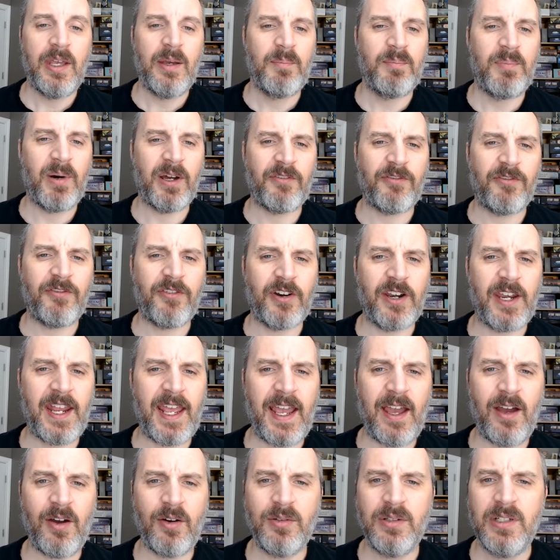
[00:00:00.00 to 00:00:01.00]
But for
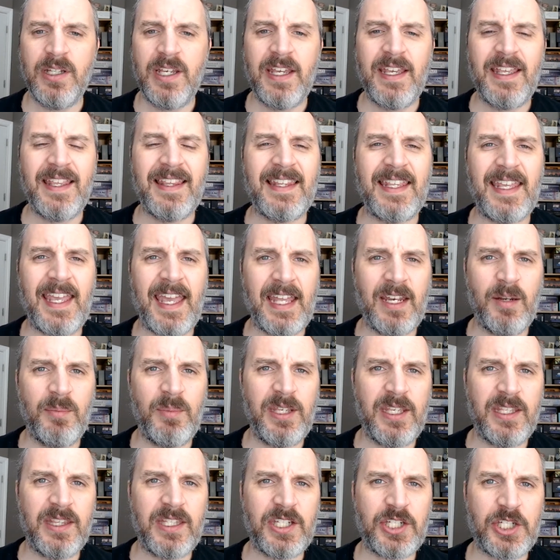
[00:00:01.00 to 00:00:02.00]
now, The
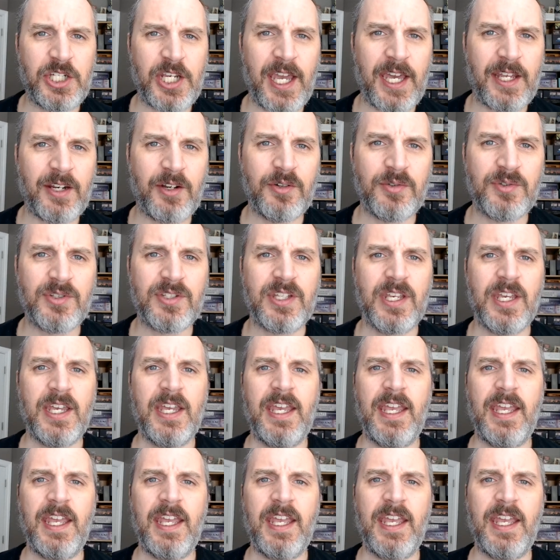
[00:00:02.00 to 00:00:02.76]
Enemy in the Shadows,